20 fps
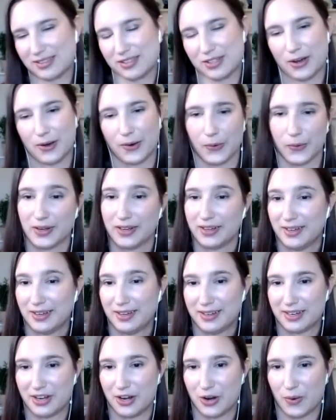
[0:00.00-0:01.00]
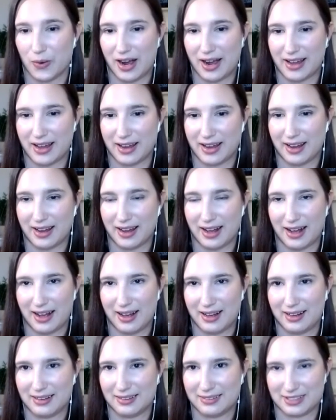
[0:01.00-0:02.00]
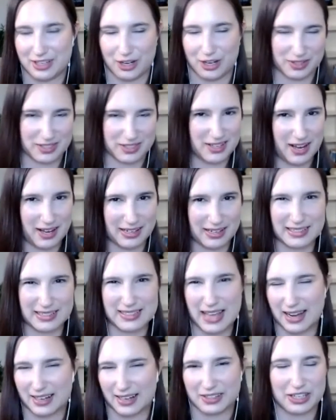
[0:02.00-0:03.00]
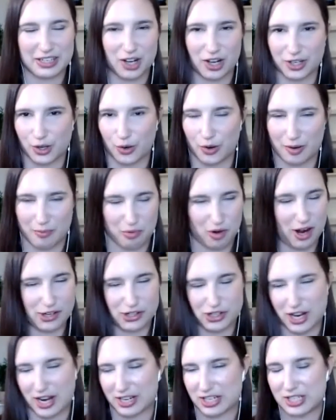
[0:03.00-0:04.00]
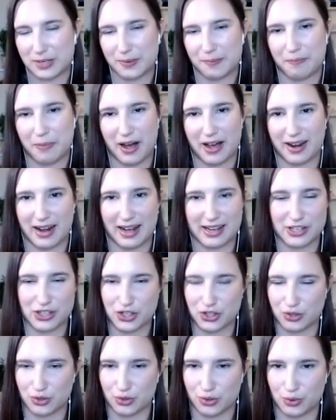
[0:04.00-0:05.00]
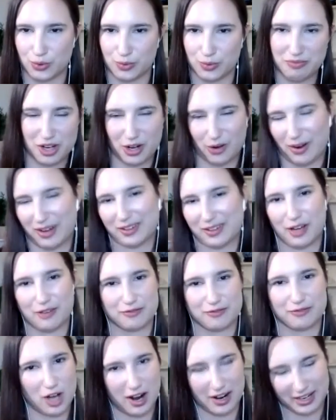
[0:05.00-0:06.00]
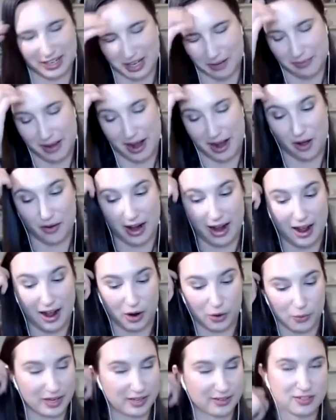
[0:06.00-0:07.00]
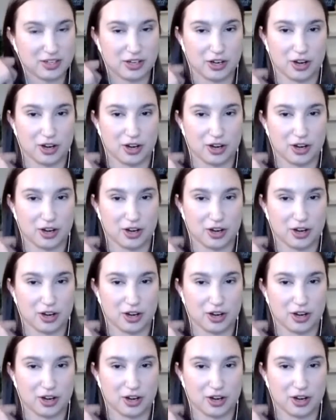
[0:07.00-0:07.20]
So, it's not exactly an ongoing project, but I do, I love talking about how we,